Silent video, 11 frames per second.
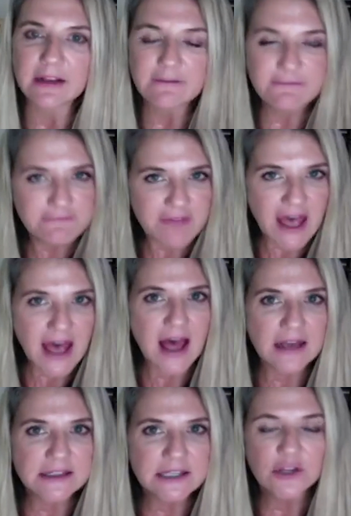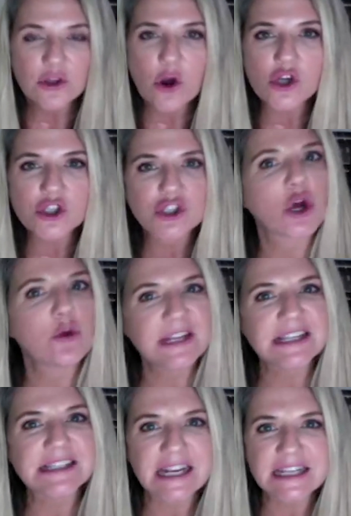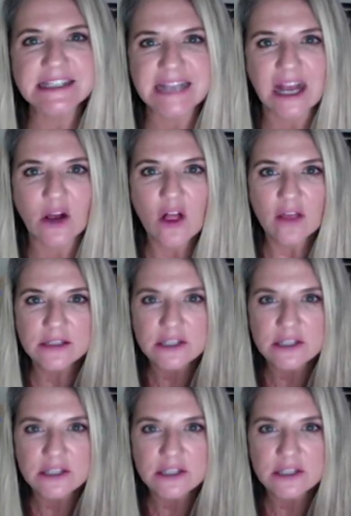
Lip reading: And in fact, there are so many studies now